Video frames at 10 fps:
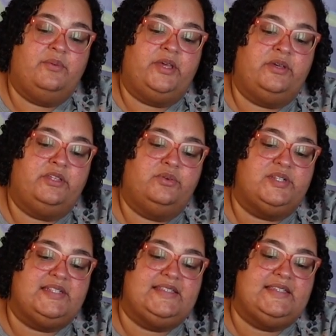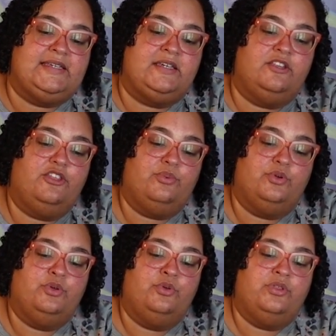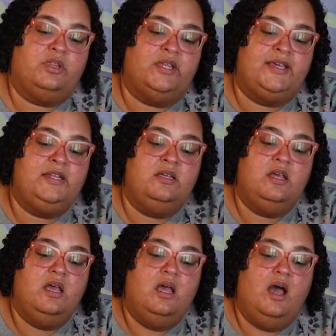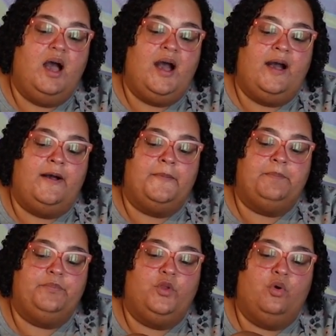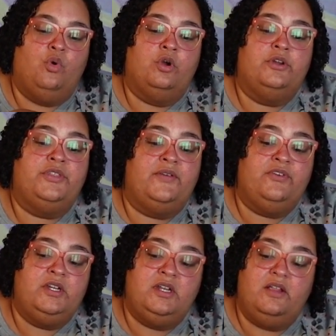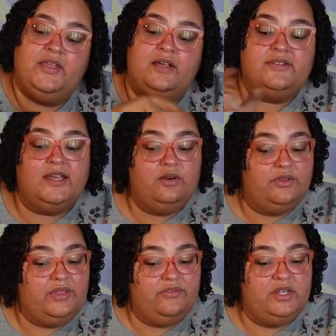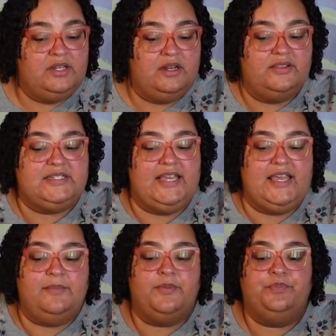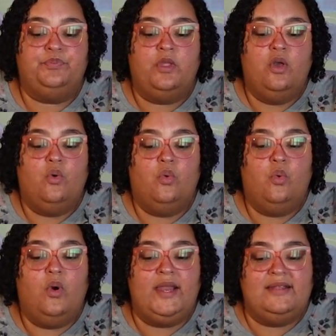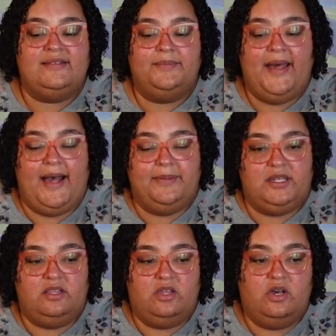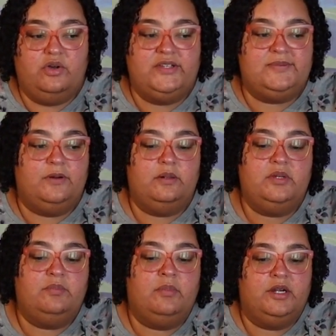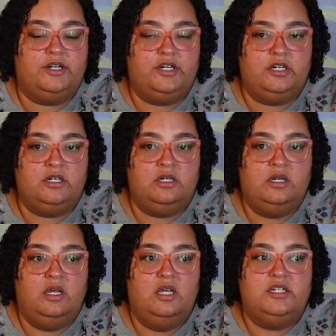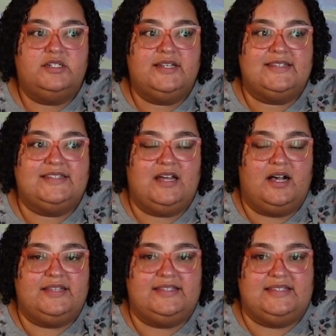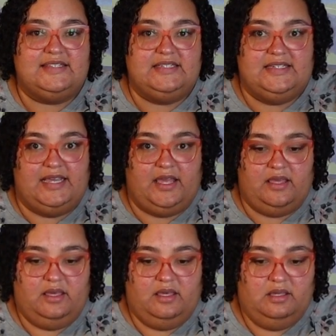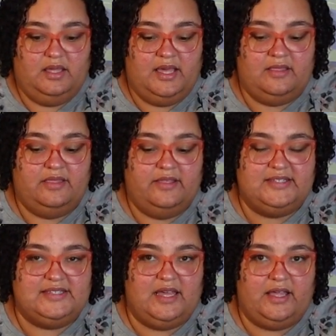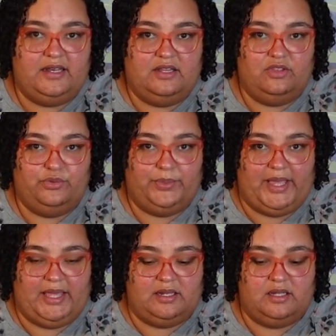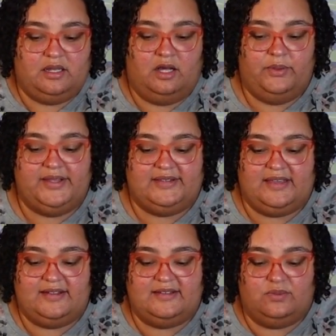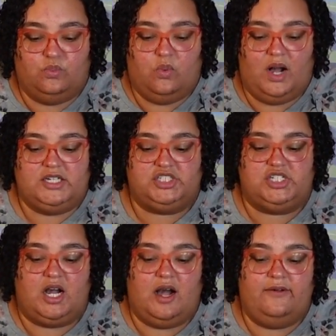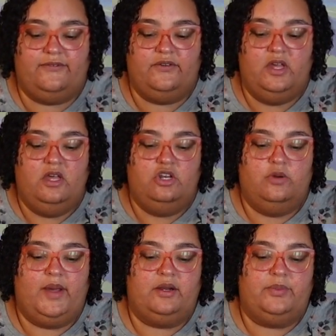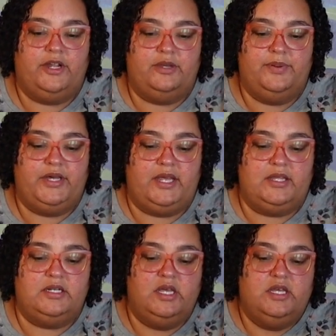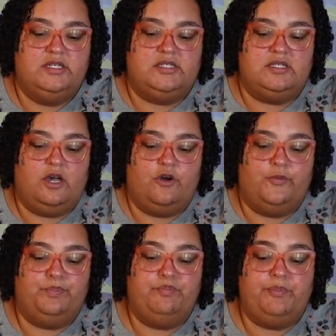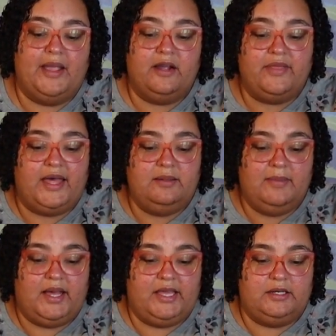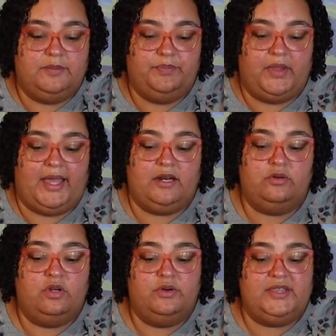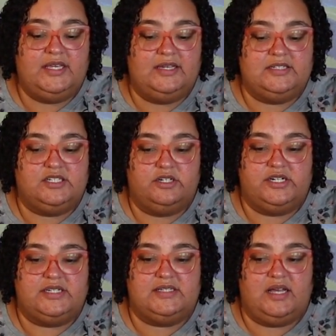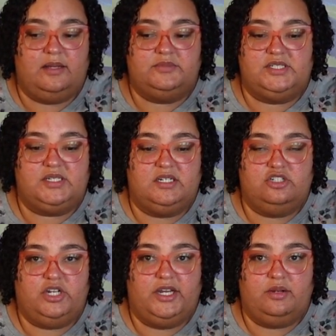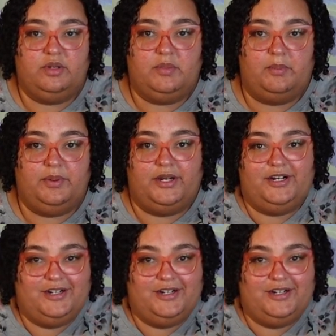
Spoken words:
way you can see it through the lid. Or they've written it on the outside or they've written it on the tape. What ends up happening though is permanent marker does not stick in the sun and the rain. It always gets washed off no matter where you put it. So bear that in mind. I don't know what the answer is. I'm just gonna try to remember.